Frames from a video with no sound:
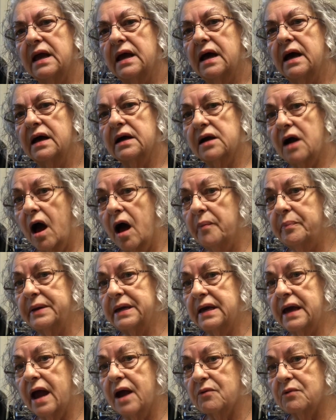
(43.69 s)

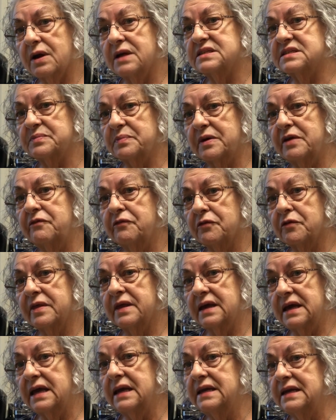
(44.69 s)
copycat recipe for
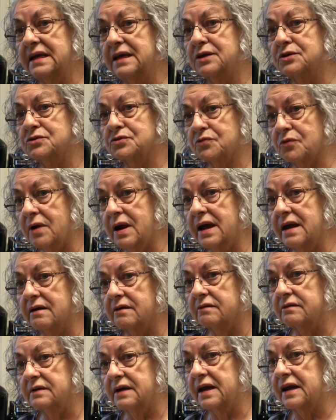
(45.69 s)
the Indian
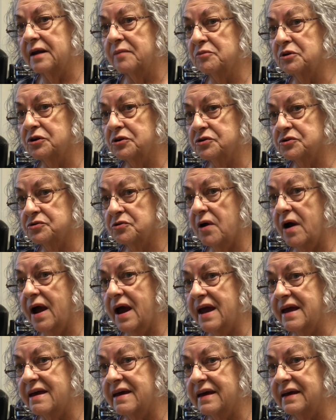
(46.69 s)
Trail, and I'm going to try
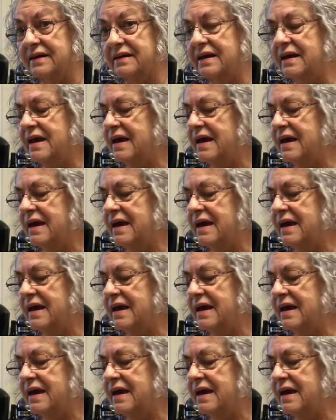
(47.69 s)
it,